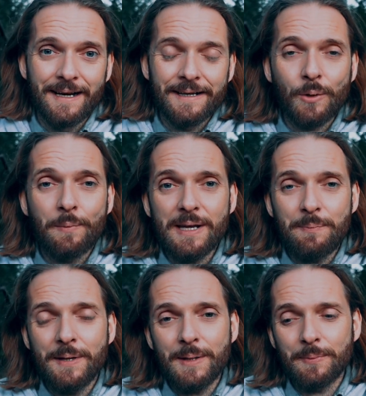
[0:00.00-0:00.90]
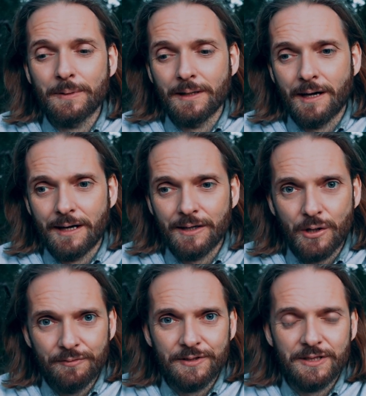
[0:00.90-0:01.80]
Now many people are
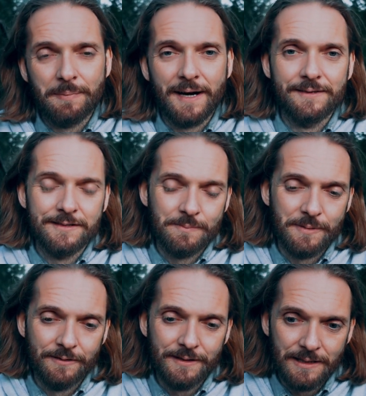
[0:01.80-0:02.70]
governed by the spirit.